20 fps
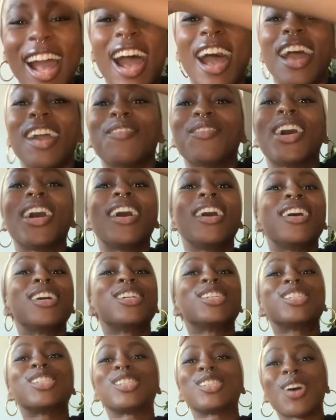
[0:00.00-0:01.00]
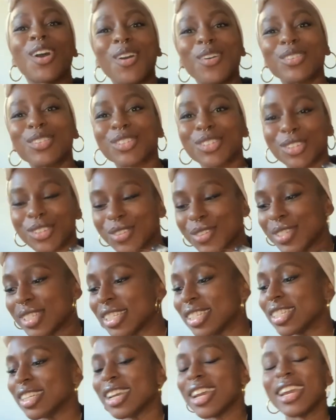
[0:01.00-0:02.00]
I'm so
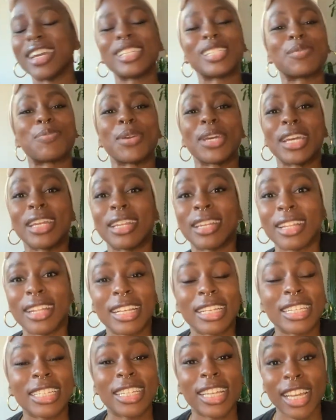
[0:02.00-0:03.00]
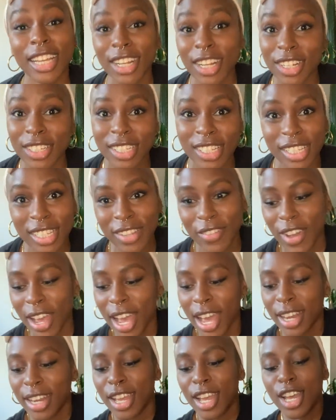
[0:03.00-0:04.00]
juiced. It's been years since I've
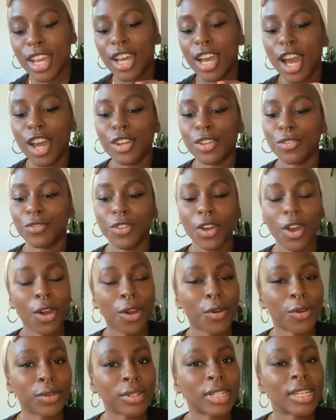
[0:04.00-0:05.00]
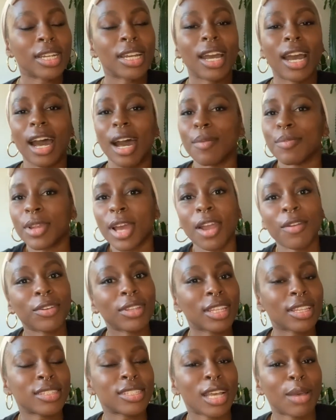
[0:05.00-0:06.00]
had a new phone. I'm not
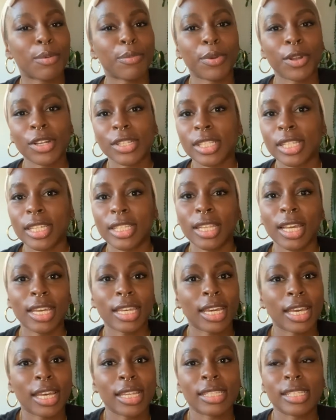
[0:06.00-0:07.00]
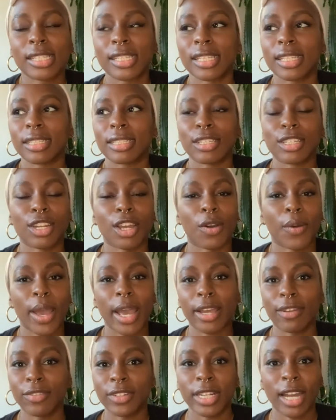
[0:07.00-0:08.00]
really the type of person that gets, you know,
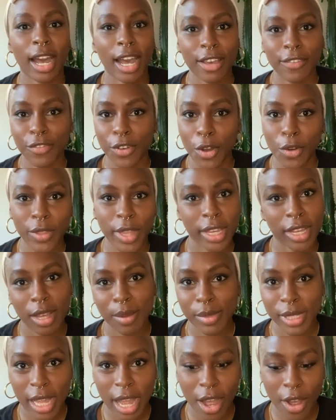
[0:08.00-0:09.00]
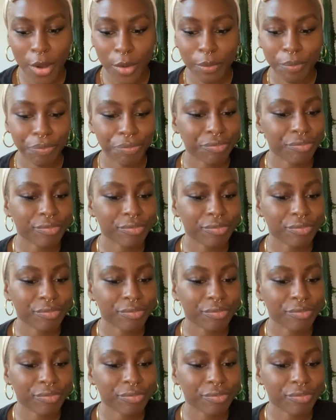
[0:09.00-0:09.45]
every iPhone that comes out.